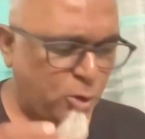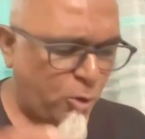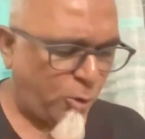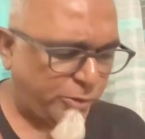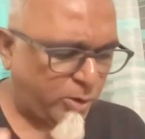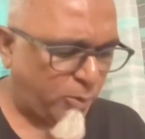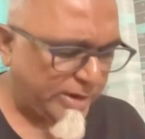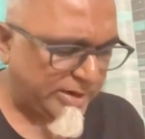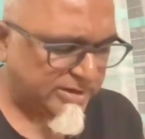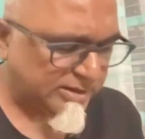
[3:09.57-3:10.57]
Go your
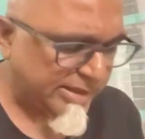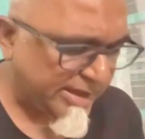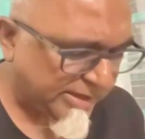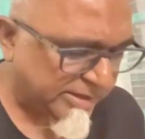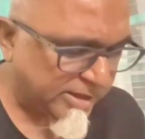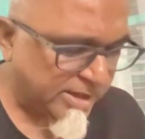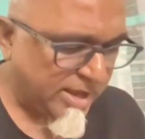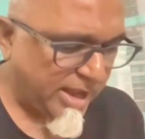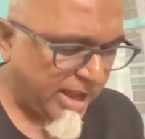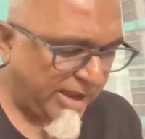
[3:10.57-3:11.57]
way till the end
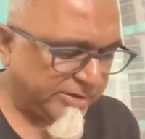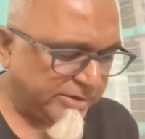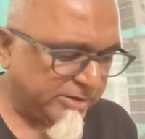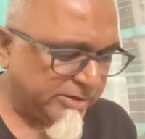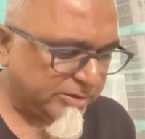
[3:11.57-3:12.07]
and